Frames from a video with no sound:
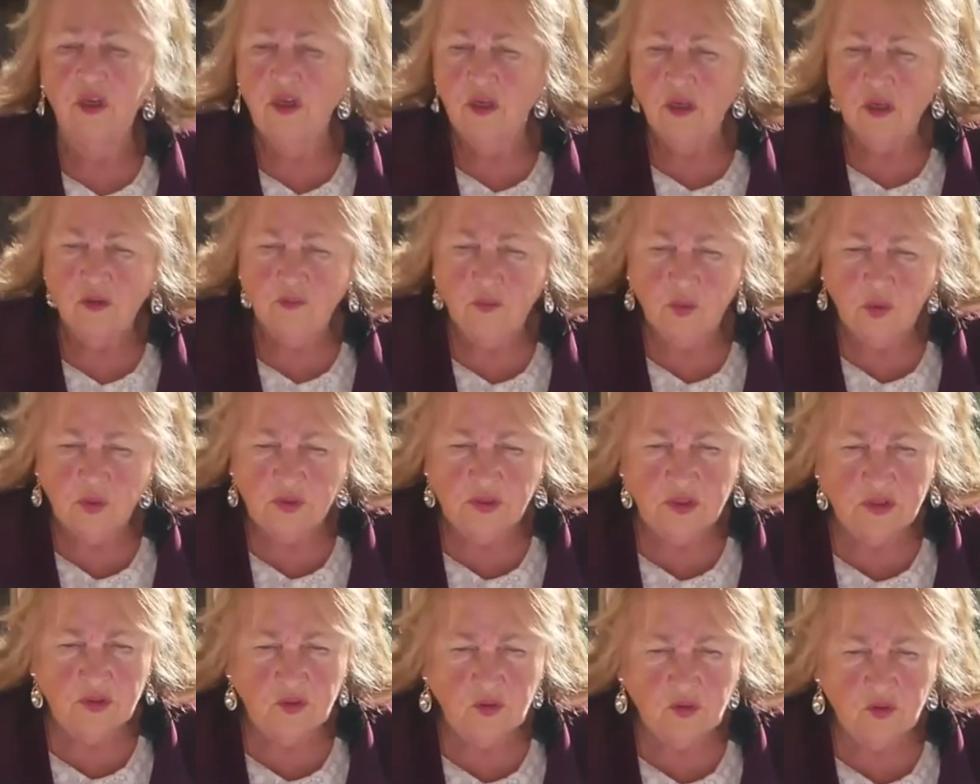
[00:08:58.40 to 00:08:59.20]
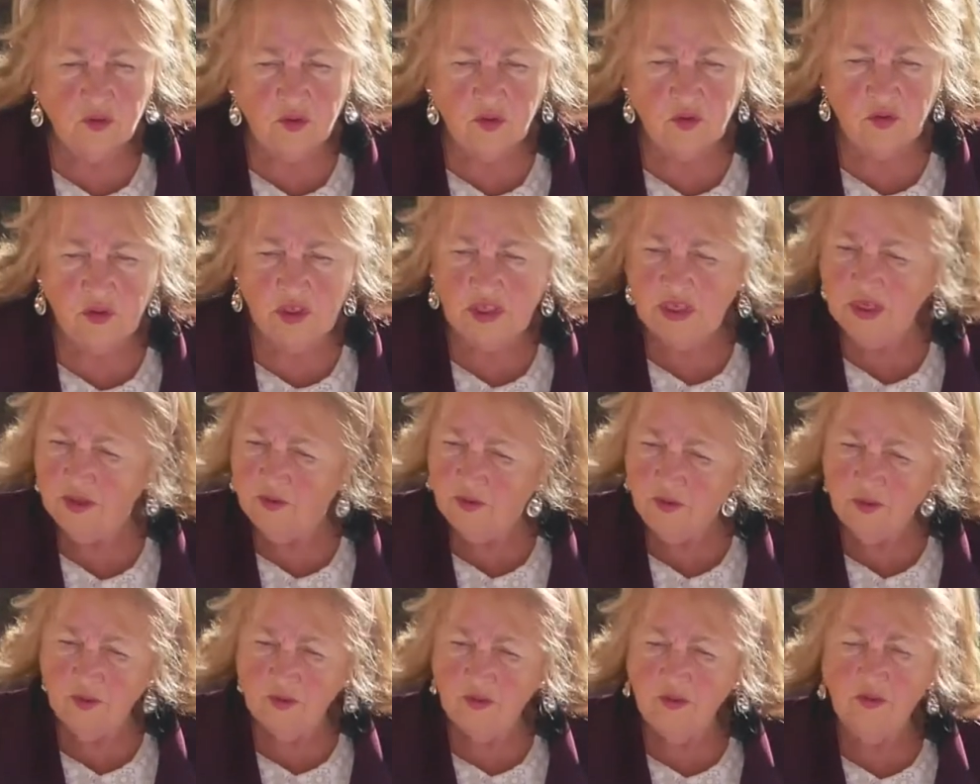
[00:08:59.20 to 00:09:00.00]
What's the goal? How
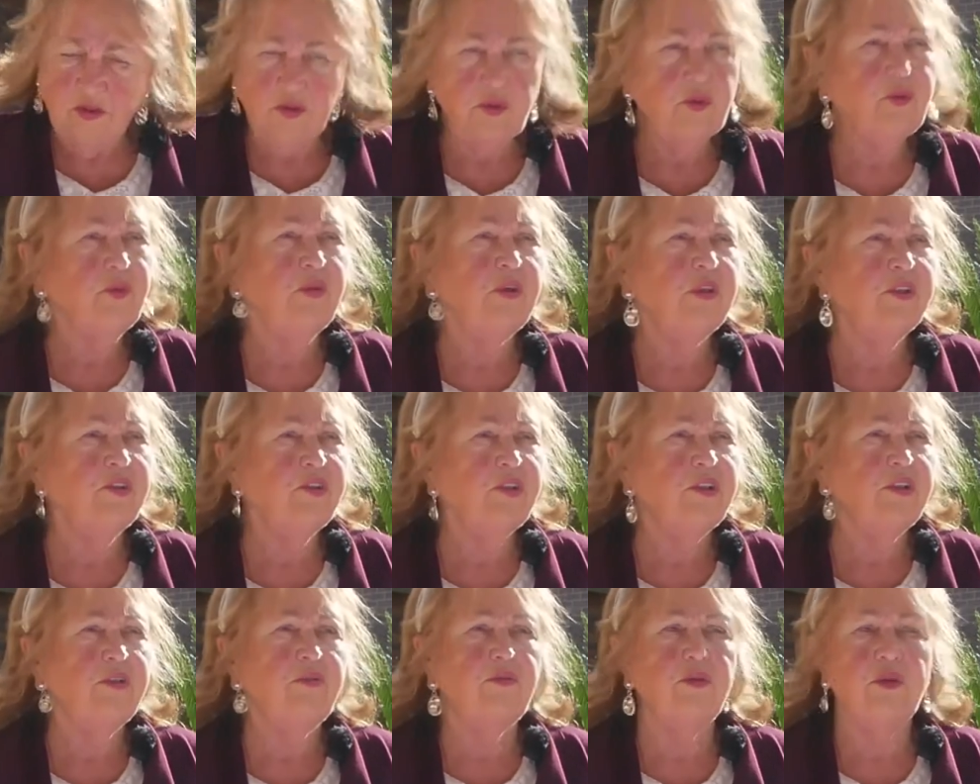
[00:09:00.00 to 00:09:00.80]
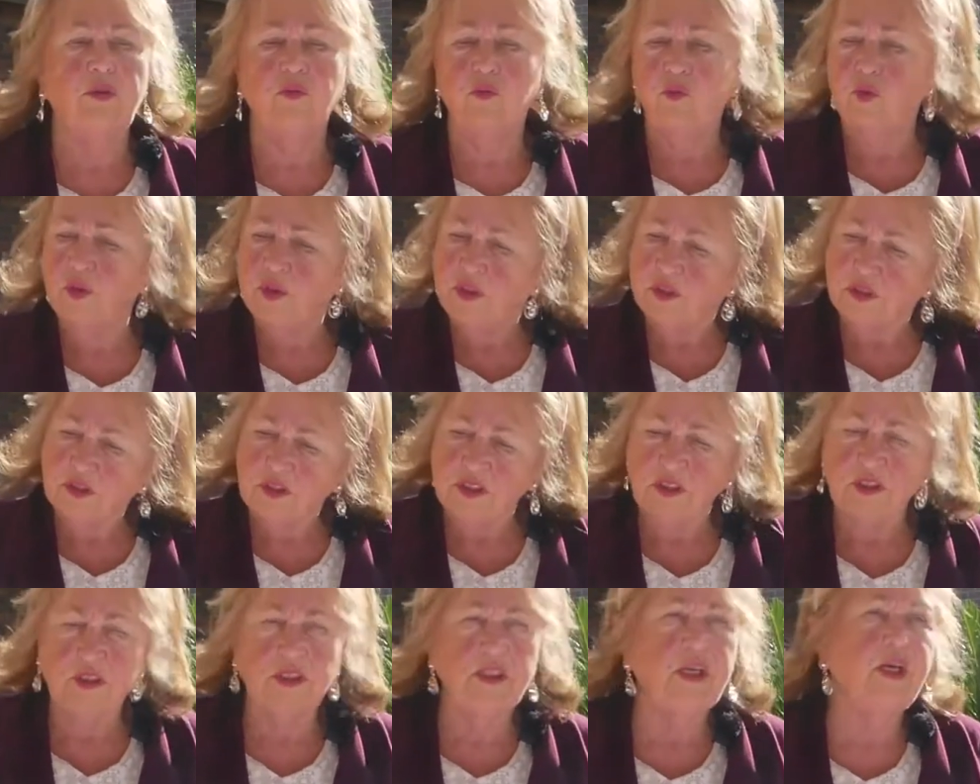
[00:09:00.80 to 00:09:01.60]
are you going to achieve it? What is
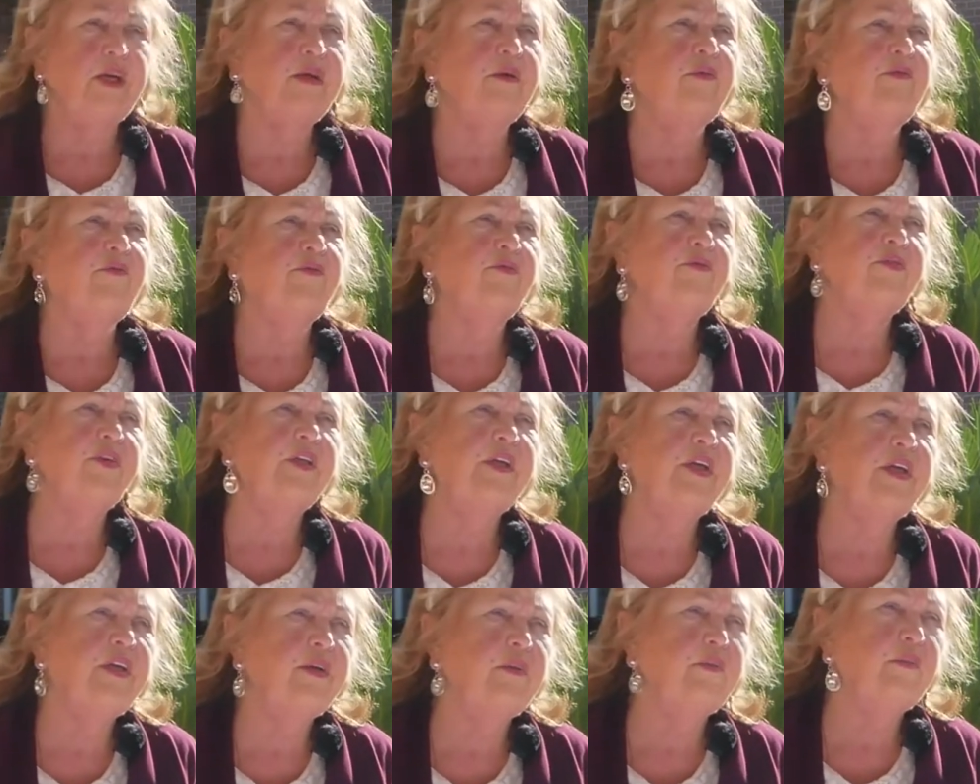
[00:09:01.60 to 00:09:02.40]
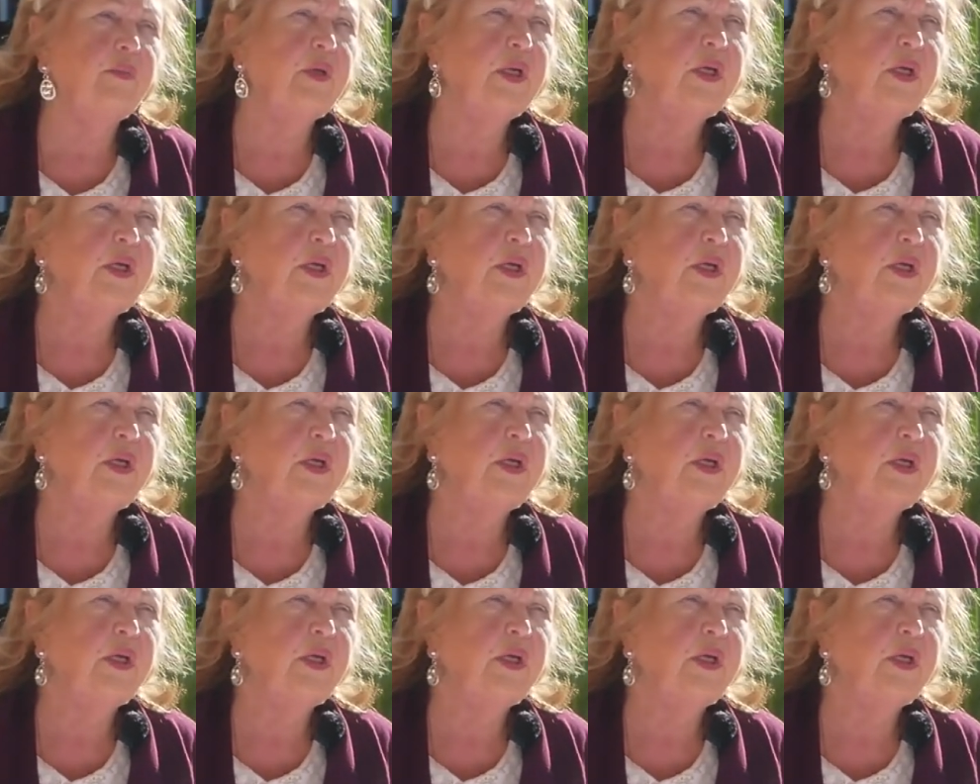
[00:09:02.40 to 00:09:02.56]
the time frame?